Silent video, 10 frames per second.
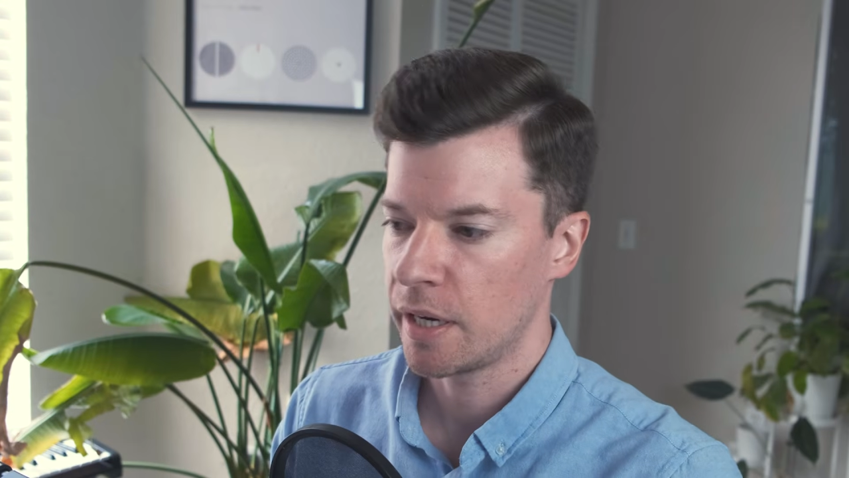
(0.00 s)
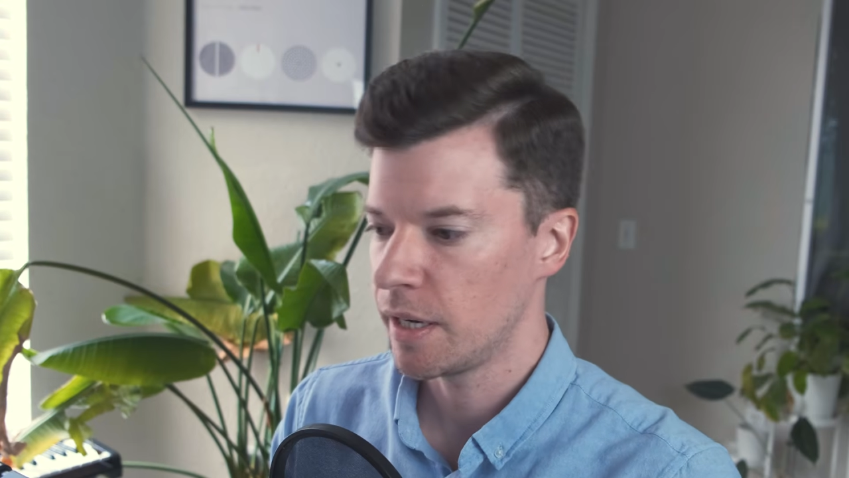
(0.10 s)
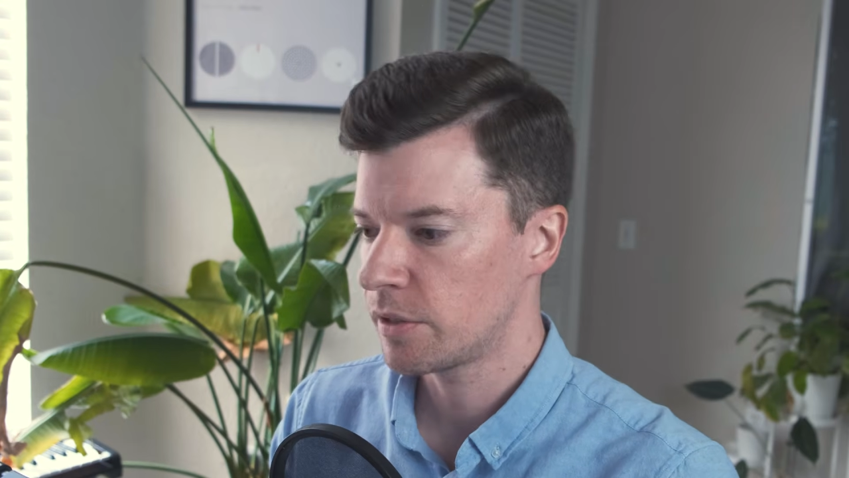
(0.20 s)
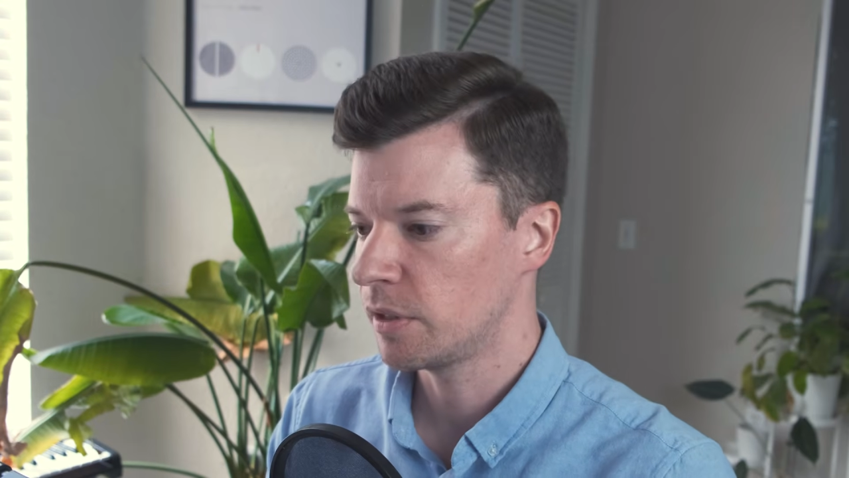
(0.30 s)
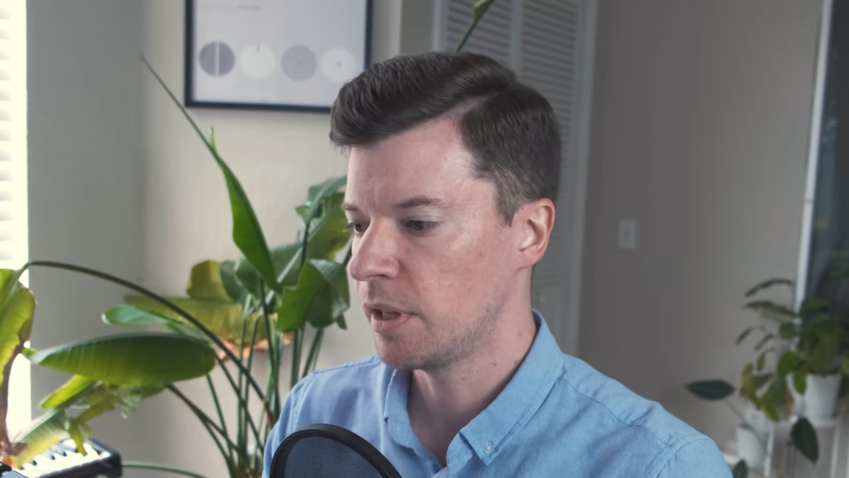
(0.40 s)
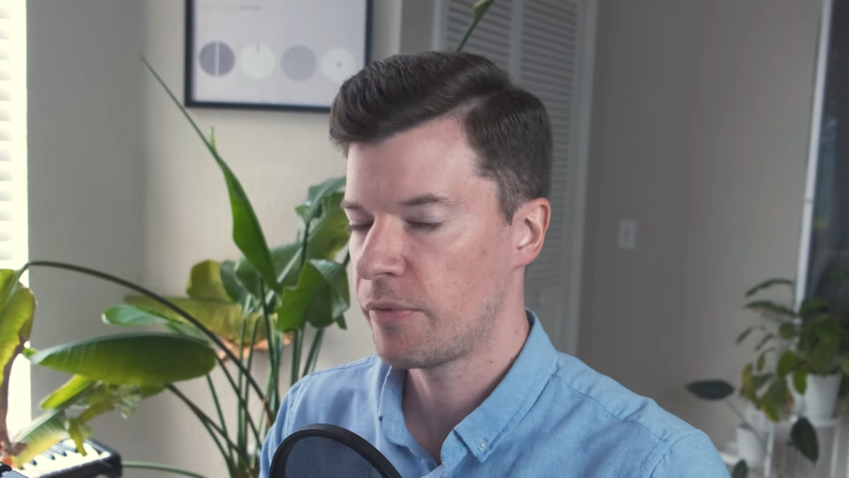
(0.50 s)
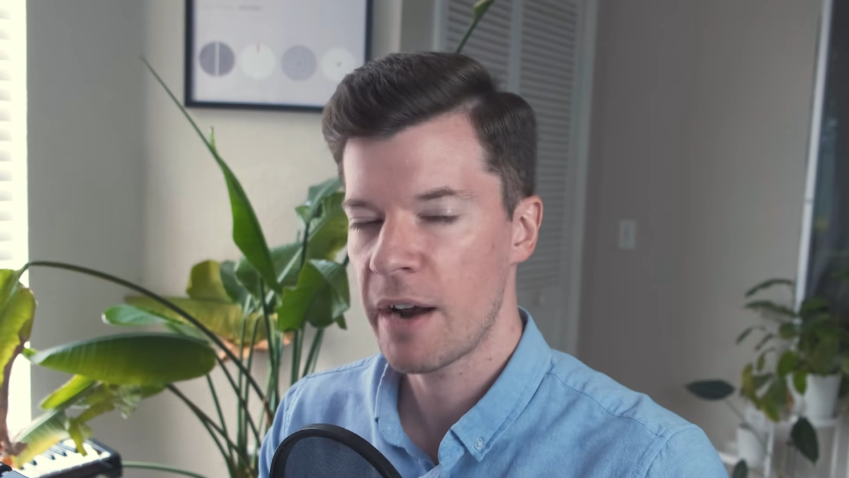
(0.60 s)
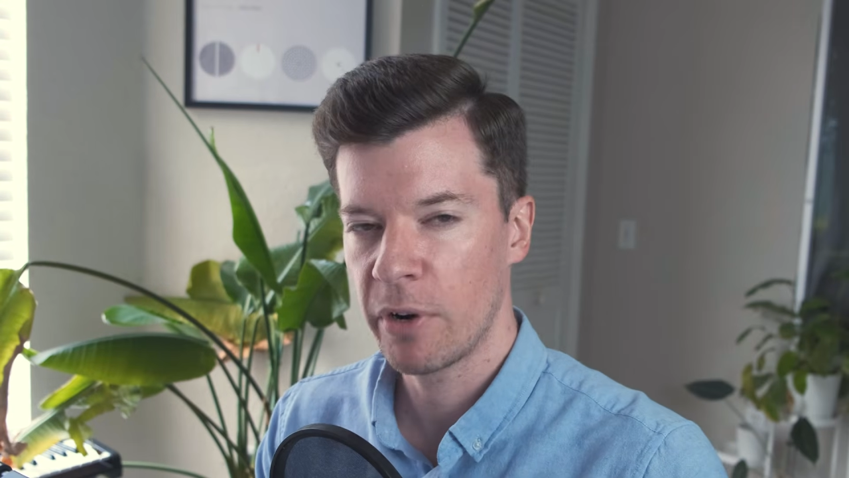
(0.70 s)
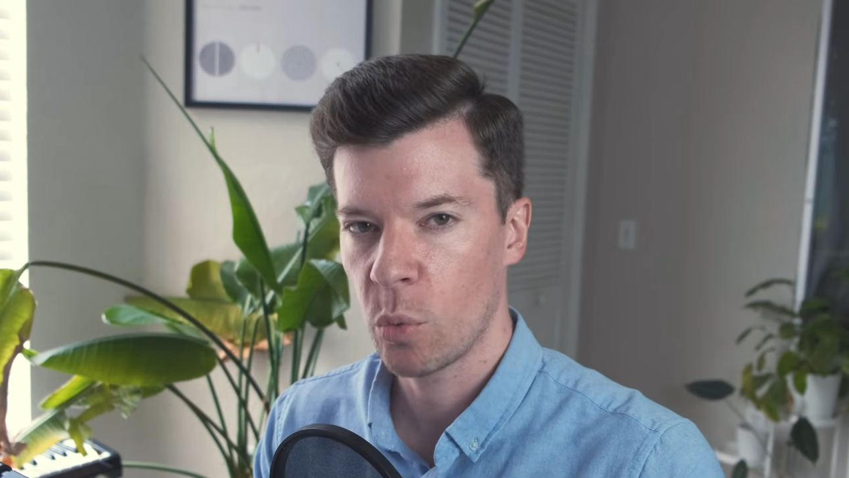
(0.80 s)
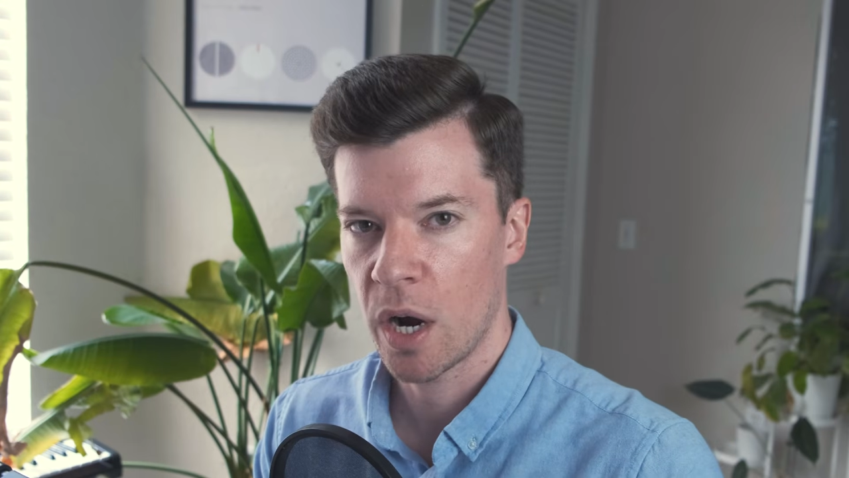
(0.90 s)
needs to live
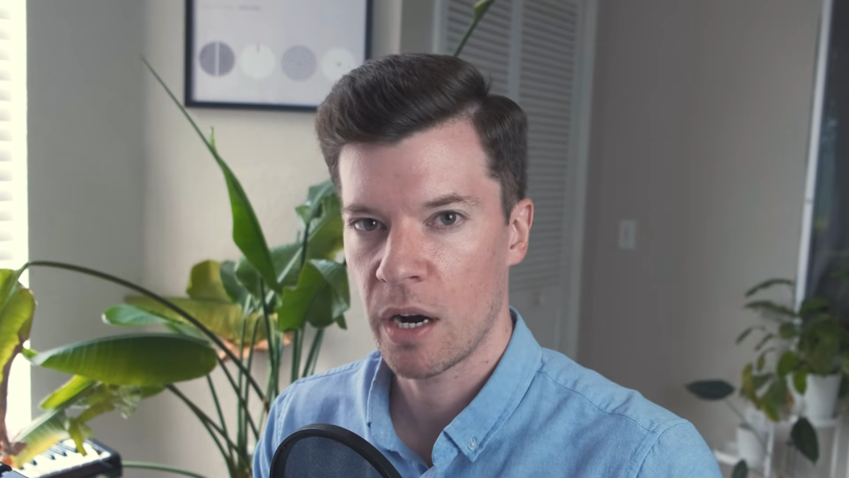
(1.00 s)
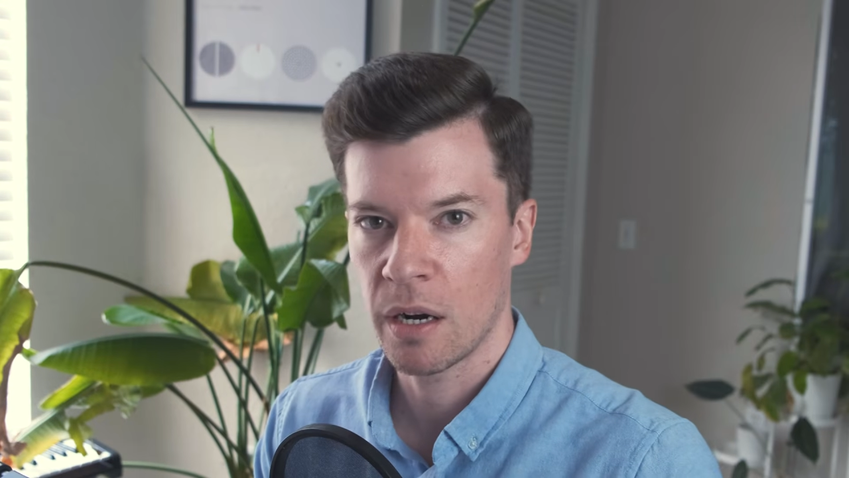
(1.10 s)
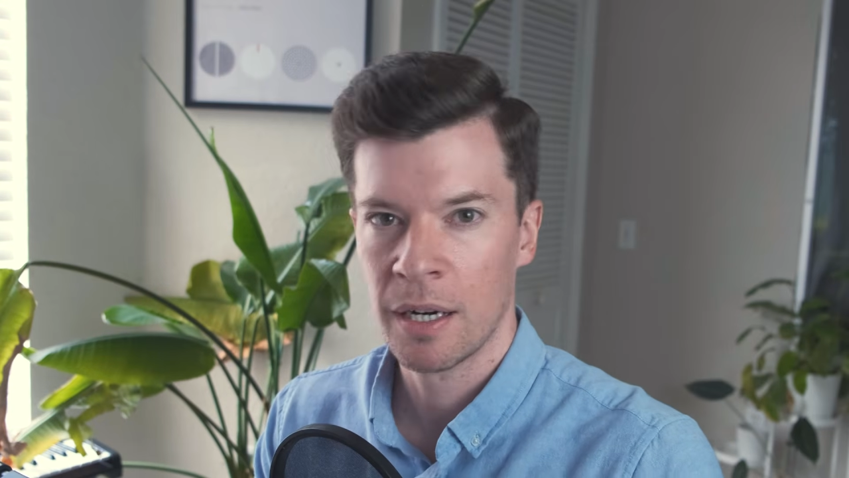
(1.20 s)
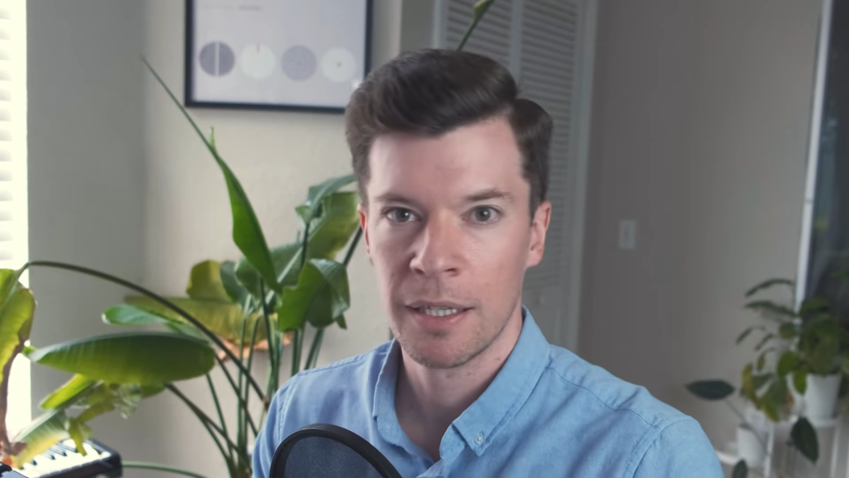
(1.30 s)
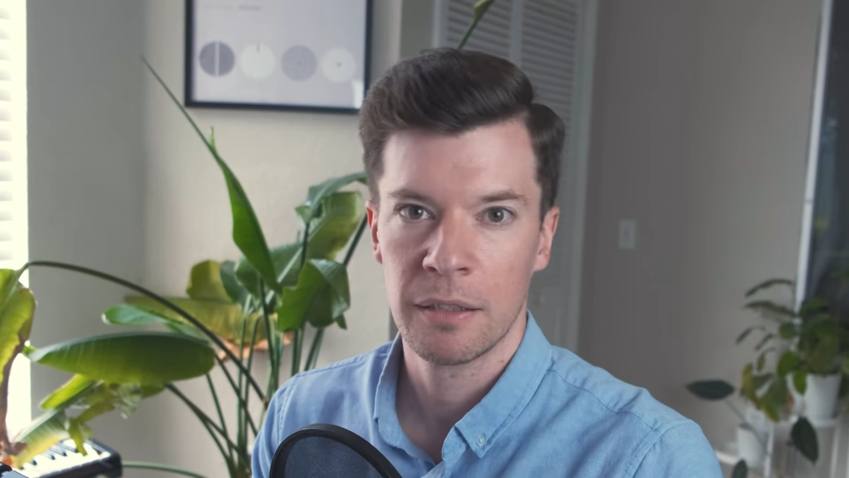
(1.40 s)
everywhere,